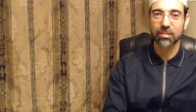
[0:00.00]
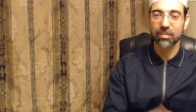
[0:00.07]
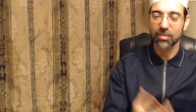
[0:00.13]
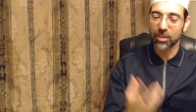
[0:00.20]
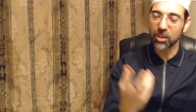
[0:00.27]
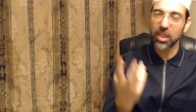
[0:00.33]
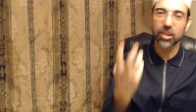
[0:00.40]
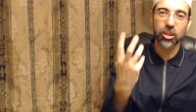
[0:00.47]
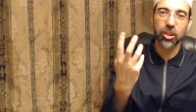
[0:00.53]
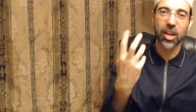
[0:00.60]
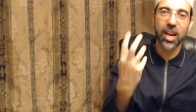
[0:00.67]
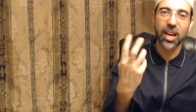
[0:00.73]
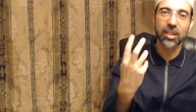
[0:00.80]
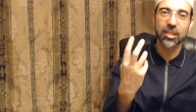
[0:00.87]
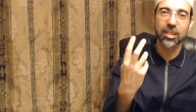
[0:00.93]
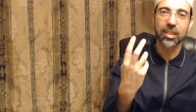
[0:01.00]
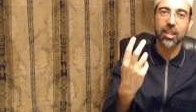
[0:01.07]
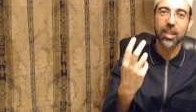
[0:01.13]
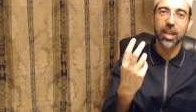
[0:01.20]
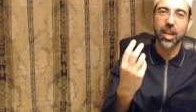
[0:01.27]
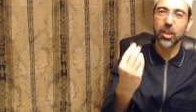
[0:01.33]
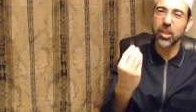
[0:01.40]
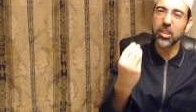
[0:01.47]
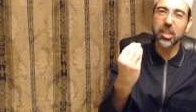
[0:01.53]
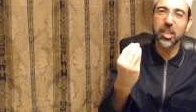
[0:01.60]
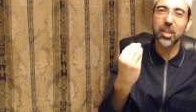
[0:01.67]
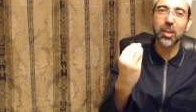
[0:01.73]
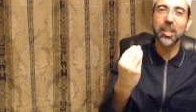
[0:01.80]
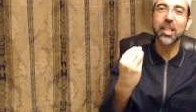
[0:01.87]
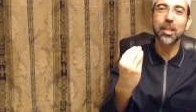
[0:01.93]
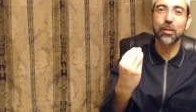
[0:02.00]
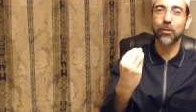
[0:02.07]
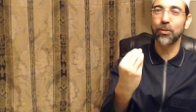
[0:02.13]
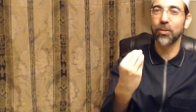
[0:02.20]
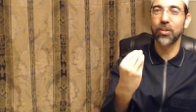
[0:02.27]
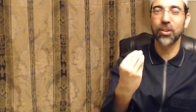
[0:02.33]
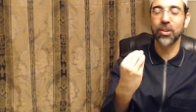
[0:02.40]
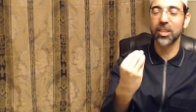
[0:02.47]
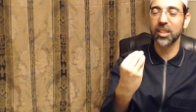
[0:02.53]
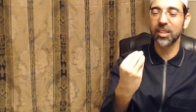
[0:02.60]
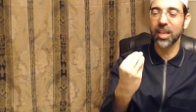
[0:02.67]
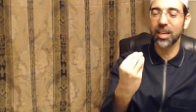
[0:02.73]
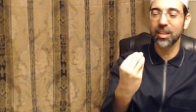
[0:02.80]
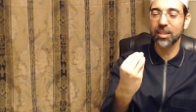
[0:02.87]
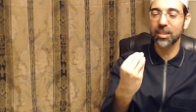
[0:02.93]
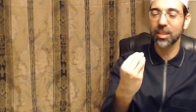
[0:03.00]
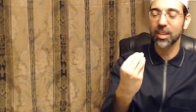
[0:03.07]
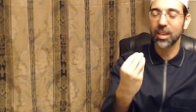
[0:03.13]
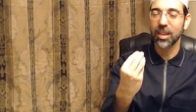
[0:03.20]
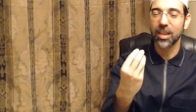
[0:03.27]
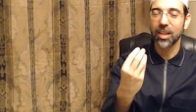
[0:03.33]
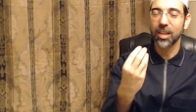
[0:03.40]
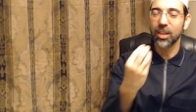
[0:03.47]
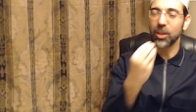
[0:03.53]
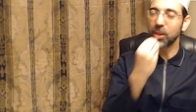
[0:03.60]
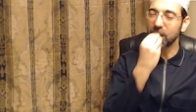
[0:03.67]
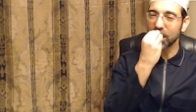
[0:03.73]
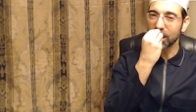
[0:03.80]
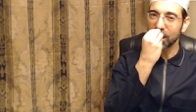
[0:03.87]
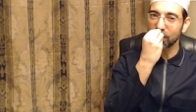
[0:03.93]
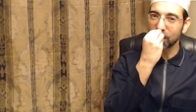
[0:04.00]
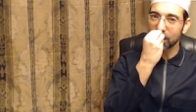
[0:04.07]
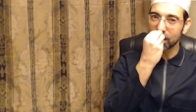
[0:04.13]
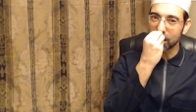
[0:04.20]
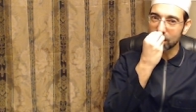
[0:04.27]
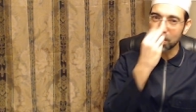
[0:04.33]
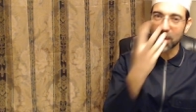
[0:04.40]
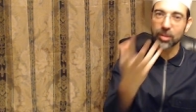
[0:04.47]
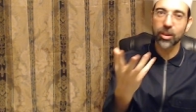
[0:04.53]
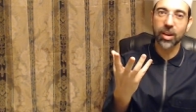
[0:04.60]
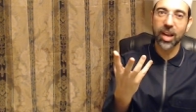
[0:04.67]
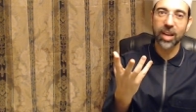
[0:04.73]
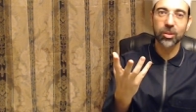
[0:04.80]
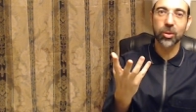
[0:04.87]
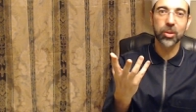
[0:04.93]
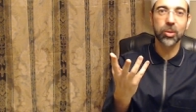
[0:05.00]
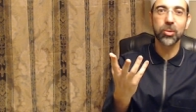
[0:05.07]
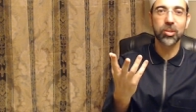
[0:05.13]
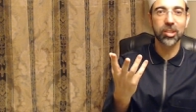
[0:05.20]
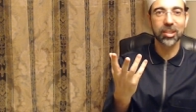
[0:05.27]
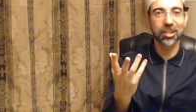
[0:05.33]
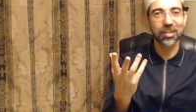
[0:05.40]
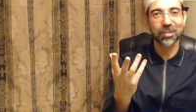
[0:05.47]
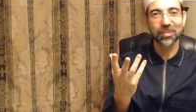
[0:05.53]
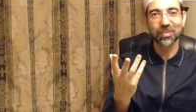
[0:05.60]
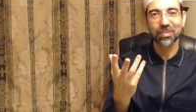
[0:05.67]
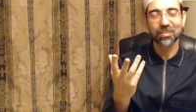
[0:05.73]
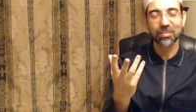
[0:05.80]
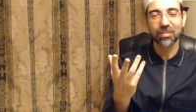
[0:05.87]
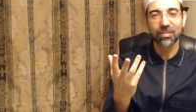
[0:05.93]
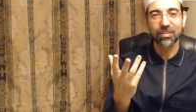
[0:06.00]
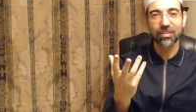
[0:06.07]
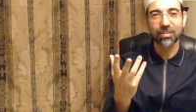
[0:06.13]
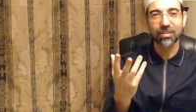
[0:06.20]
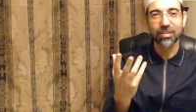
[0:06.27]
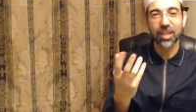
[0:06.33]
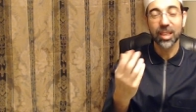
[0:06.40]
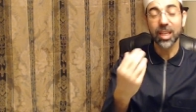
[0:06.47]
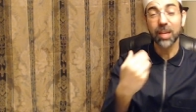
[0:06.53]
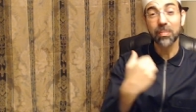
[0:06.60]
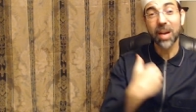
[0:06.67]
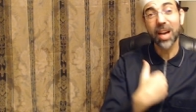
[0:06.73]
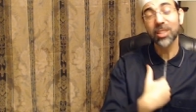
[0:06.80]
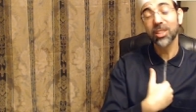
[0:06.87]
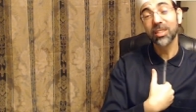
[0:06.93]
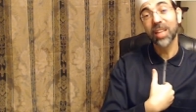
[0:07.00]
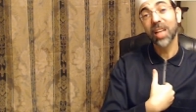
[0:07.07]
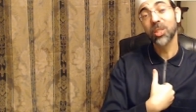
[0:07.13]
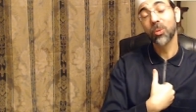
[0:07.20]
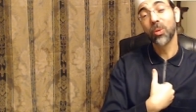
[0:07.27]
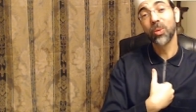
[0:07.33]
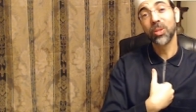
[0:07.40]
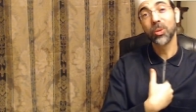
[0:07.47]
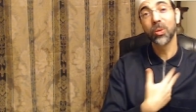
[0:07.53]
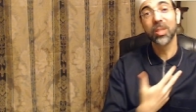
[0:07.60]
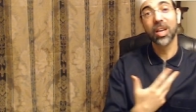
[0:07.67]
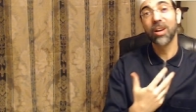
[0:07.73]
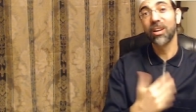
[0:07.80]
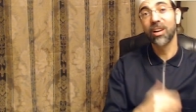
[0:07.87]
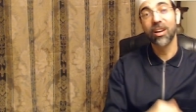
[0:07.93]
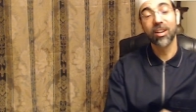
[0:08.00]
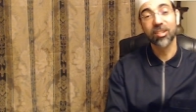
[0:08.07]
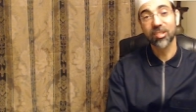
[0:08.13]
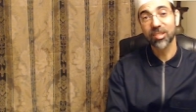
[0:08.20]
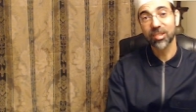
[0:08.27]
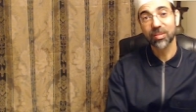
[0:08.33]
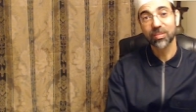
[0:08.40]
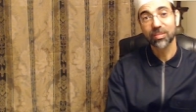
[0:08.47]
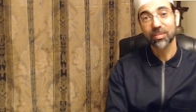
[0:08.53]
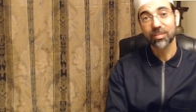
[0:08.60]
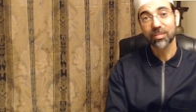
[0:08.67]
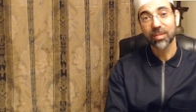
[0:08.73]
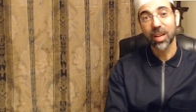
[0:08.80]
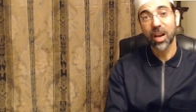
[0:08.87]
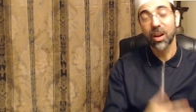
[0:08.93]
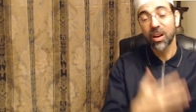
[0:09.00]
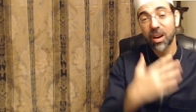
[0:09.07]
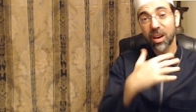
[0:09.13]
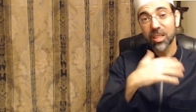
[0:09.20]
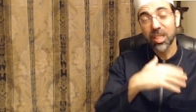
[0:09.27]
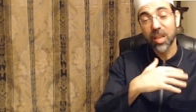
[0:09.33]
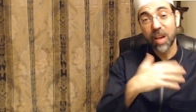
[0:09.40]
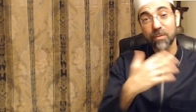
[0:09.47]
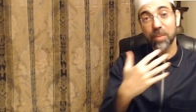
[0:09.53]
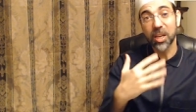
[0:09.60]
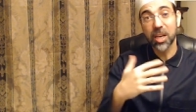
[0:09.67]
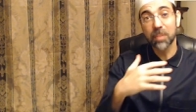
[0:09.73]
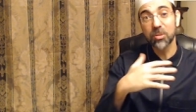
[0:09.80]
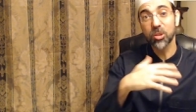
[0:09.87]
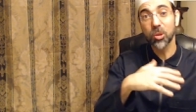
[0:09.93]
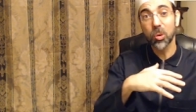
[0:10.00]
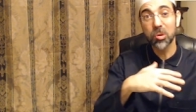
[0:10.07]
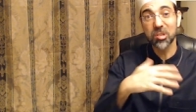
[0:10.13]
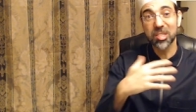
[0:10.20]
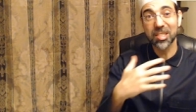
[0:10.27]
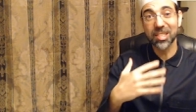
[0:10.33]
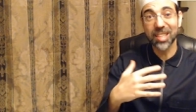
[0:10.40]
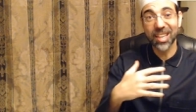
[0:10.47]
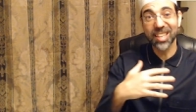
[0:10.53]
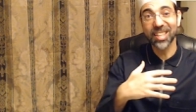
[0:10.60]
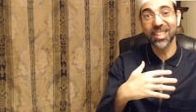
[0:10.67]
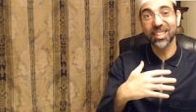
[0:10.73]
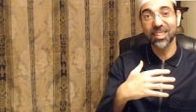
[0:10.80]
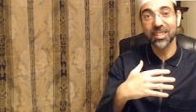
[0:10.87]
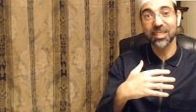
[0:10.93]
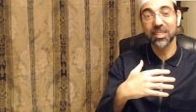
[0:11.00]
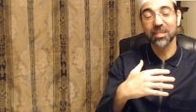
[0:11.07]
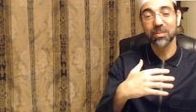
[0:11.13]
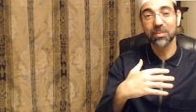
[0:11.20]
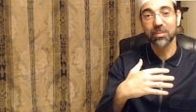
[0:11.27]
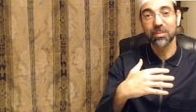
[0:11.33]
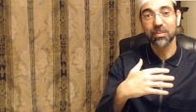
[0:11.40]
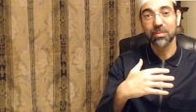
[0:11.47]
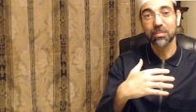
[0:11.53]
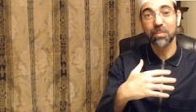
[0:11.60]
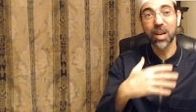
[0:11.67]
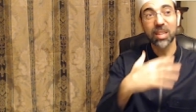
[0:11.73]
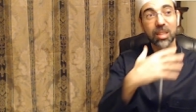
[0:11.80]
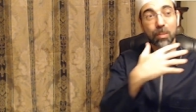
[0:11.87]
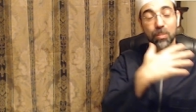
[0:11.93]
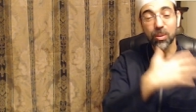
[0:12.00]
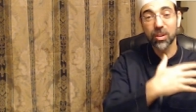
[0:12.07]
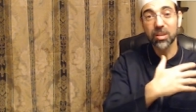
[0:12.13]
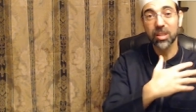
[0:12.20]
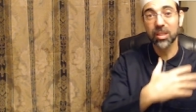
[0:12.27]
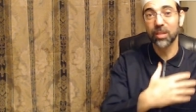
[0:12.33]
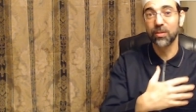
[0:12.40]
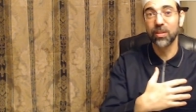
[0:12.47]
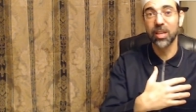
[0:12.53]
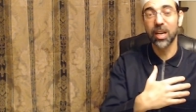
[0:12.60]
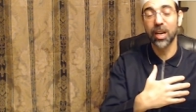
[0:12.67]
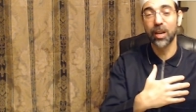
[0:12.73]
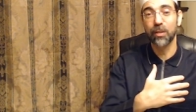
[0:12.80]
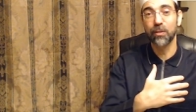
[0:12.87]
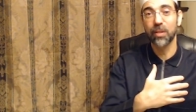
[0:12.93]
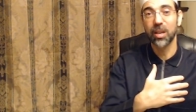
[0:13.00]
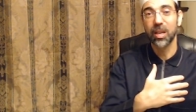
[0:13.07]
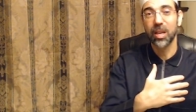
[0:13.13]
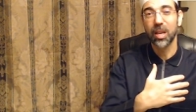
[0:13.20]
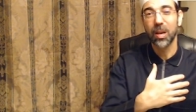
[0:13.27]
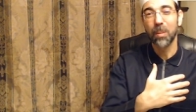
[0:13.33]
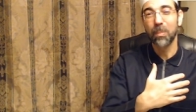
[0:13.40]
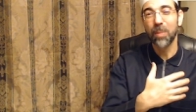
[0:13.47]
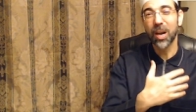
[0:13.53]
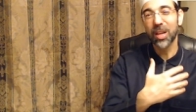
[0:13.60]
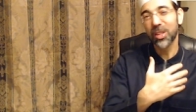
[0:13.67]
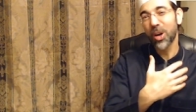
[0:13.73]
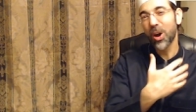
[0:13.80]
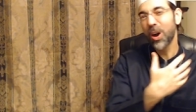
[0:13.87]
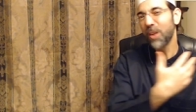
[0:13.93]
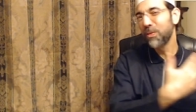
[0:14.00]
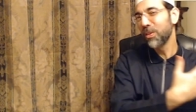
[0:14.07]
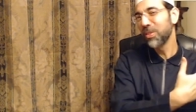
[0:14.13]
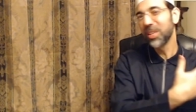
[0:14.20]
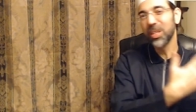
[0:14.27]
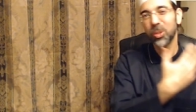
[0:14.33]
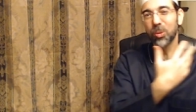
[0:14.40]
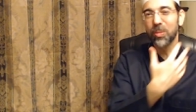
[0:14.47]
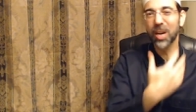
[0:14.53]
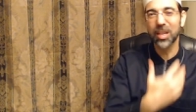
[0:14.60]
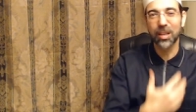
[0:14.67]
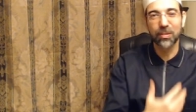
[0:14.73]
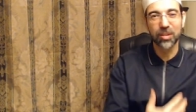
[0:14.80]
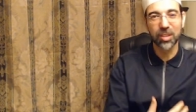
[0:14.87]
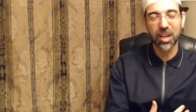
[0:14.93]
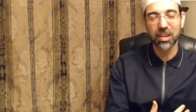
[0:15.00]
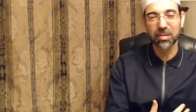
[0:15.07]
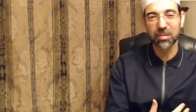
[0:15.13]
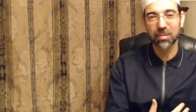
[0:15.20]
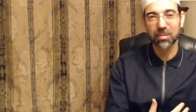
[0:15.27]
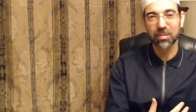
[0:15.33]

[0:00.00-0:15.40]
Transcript: Look at your hand. And you didn't clean it for 30 days. You cannot even smell your hand or use it. Imagine that's what we do with our hearts. Our hearts have become so stained by the burden of life, by the awful things we might have done,